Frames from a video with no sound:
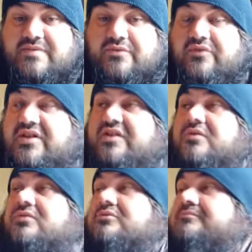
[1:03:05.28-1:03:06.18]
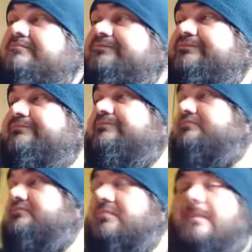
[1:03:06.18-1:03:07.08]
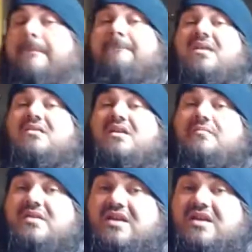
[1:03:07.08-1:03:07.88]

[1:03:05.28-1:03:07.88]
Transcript: something really cool. Let